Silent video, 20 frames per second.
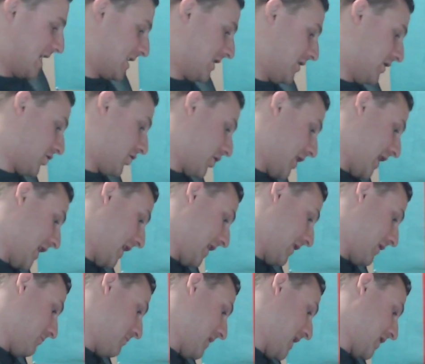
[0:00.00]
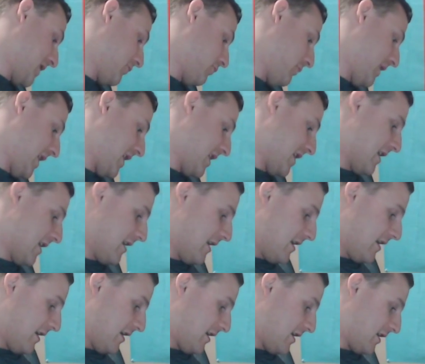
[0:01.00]
to training them next week
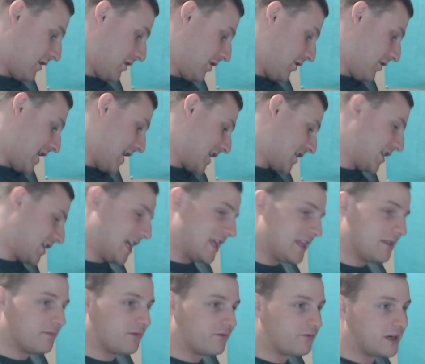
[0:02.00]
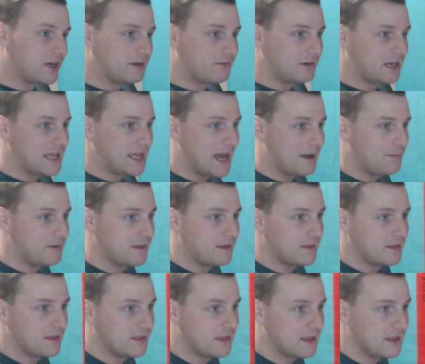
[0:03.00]
and congratulate them. I'm really, really happy
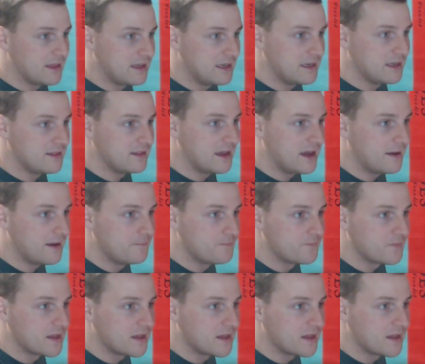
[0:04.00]
that they did that.